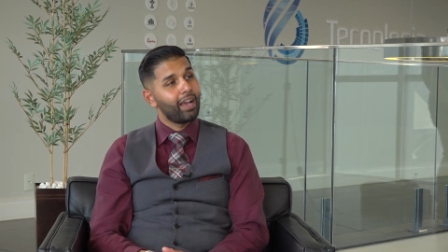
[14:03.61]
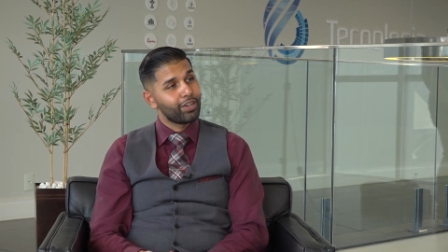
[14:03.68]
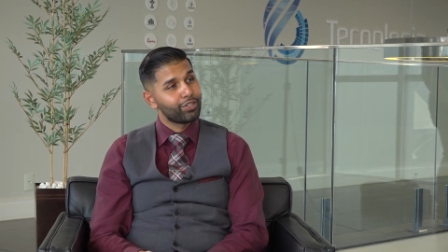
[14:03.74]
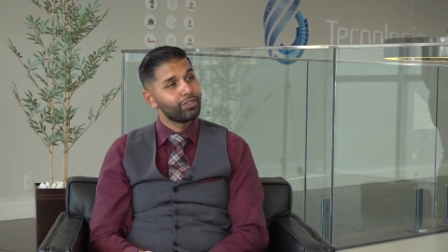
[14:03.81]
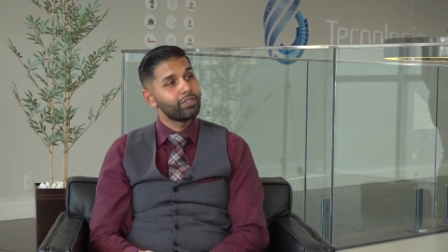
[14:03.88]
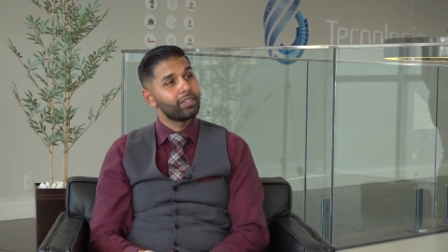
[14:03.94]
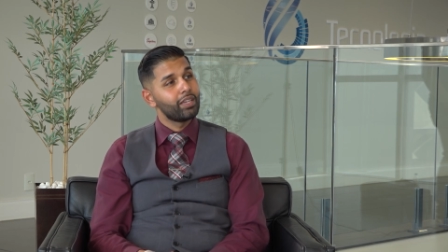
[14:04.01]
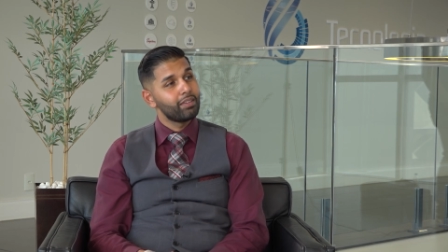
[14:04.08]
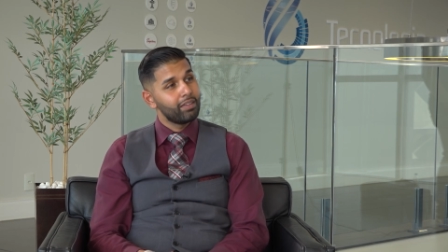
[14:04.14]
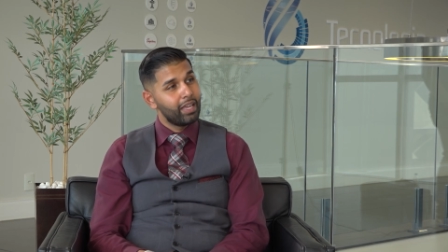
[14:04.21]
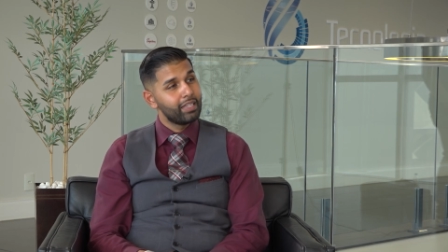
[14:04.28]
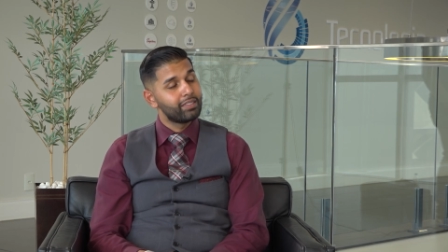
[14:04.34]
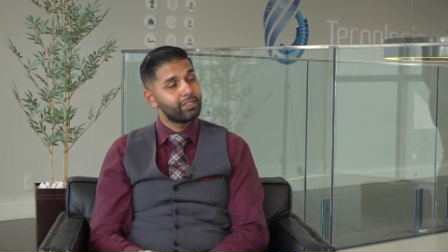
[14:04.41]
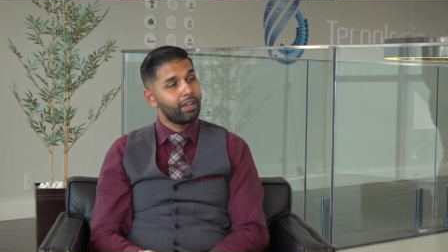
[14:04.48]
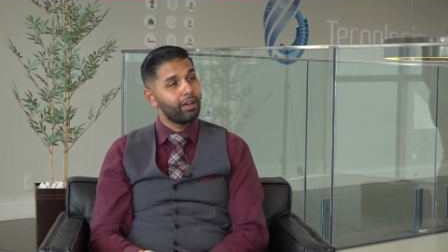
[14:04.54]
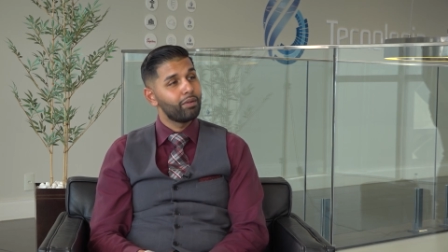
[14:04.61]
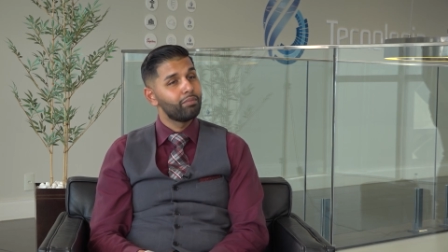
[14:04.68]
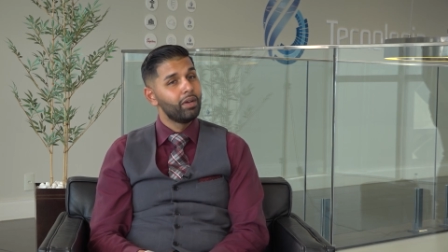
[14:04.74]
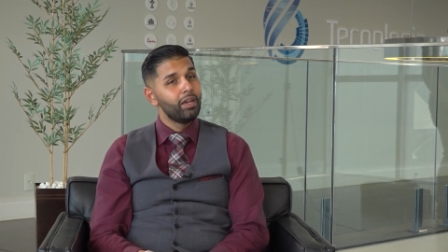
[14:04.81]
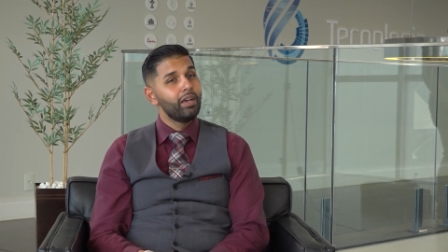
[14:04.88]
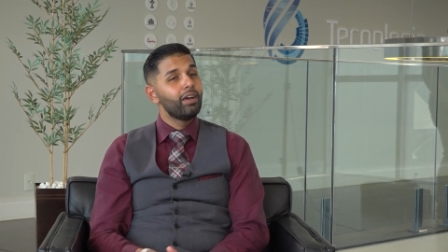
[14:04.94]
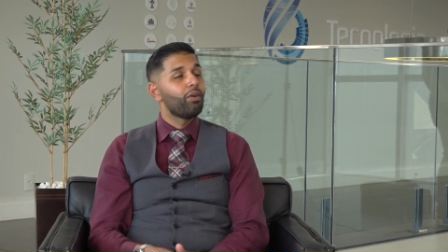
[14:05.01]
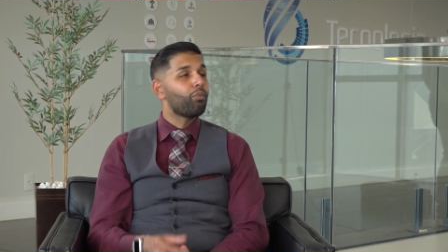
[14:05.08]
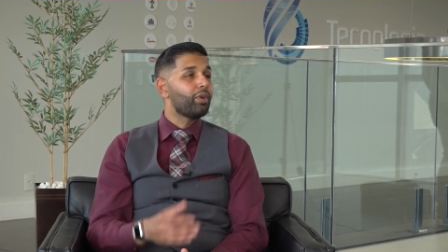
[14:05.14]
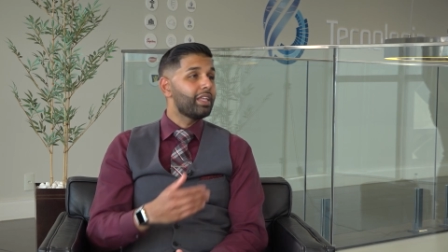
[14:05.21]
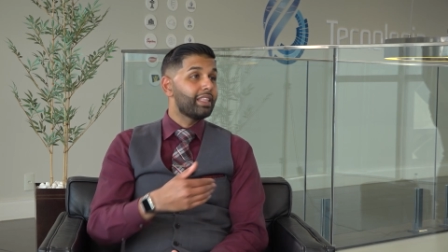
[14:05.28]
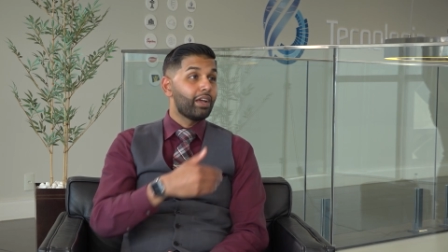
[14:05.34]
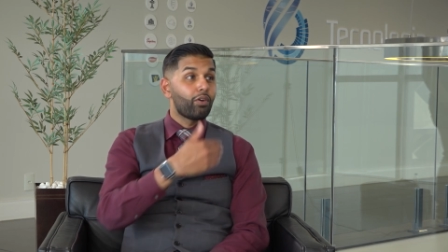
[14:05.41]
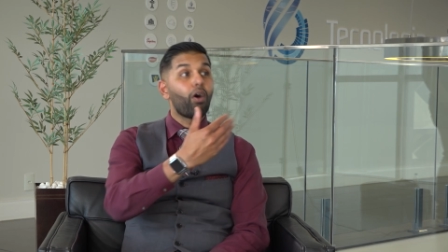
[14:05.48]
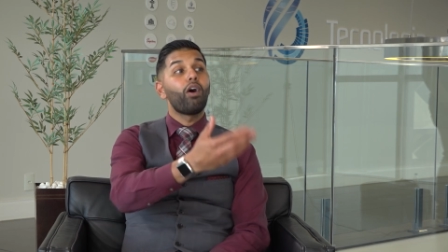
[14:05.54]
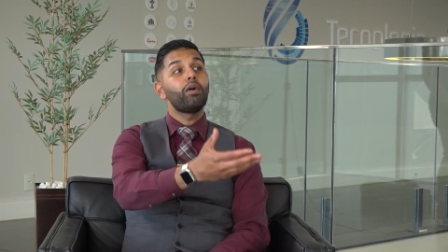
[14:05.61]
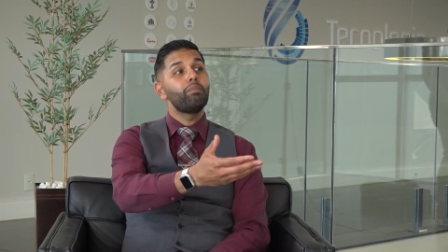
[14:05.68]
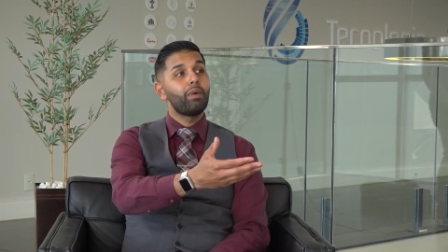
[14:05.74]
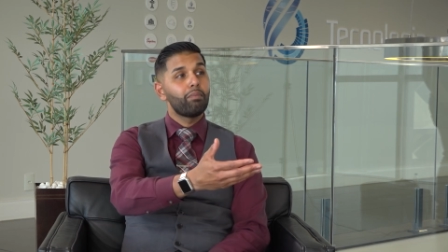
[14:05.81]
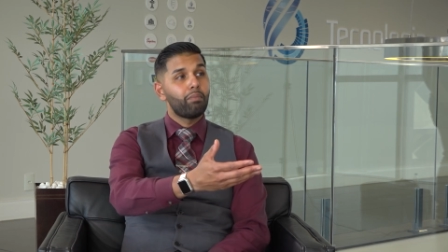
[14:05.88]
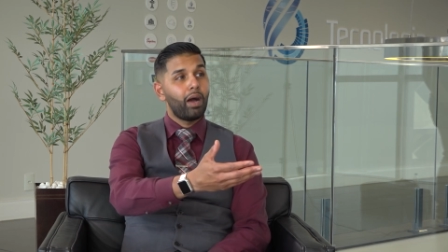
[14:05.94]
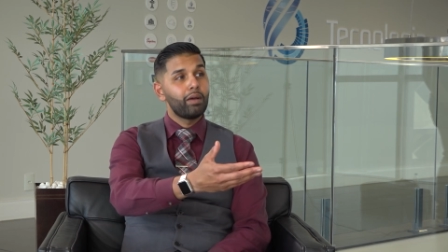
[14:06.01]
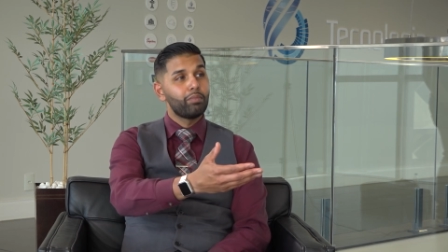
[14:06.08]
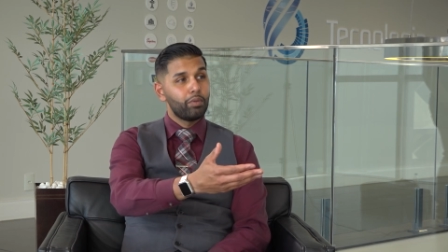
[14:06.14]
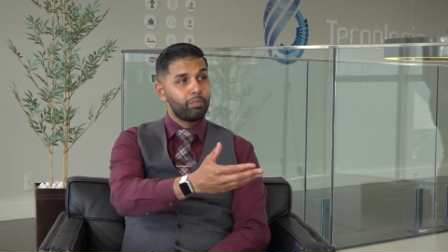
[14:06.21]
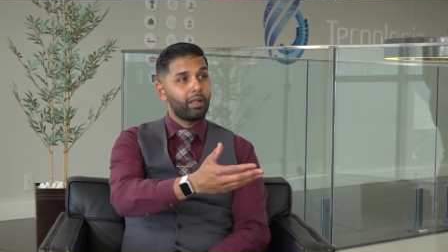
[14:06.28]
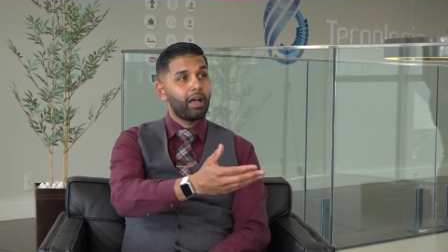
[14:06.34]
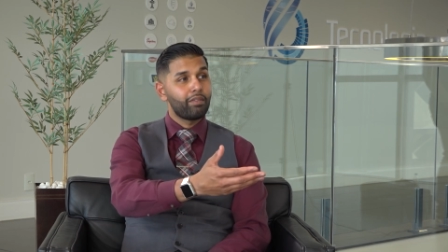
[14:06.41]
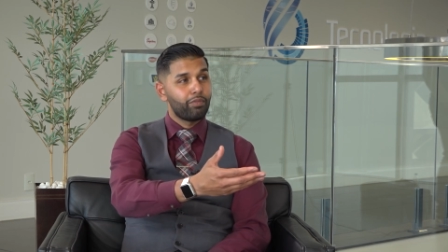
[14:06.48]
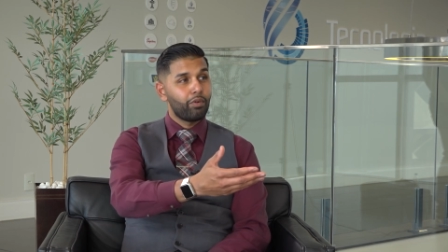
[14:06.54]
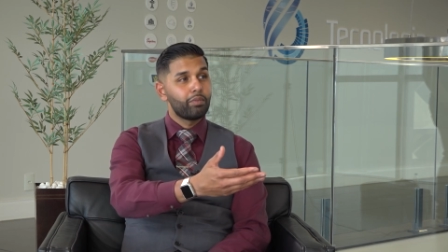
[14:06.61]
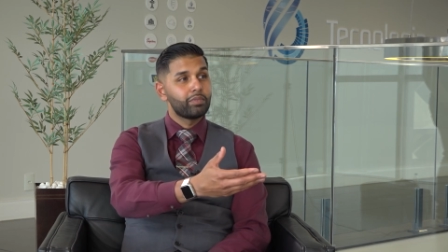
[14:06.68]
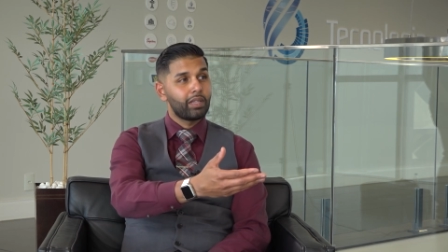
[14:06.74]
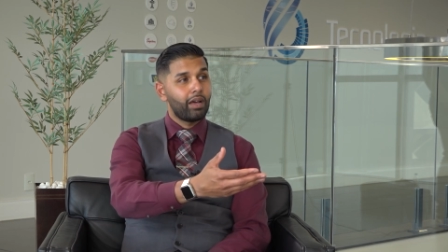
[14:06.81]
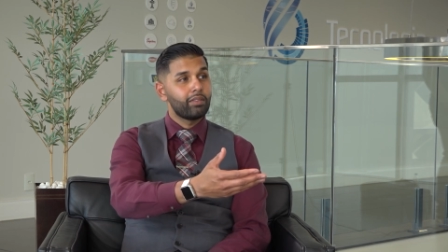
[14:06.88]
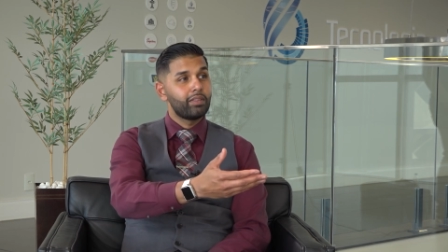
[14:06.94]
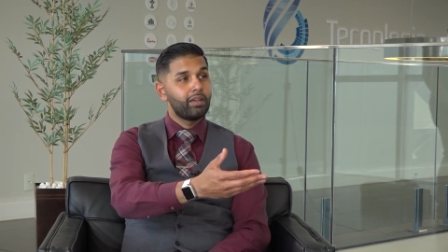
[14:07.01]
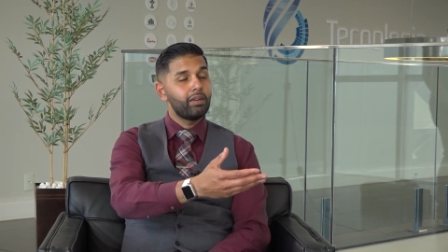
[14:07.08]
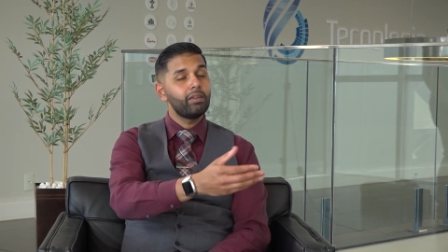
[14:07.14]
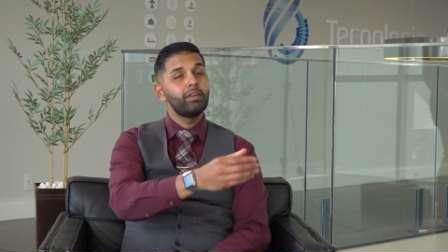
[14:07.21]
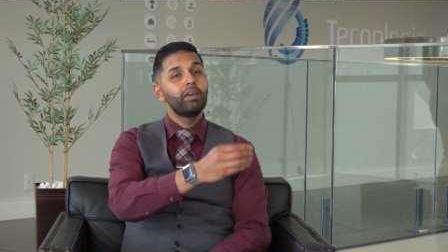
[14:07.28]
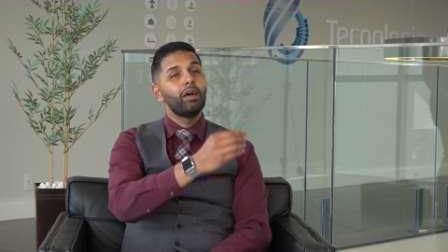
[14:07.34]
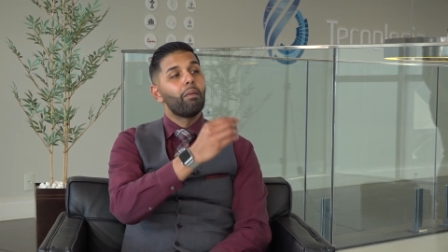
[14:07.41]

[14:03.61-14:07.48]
actually. It's um we there are Bible platforms out there,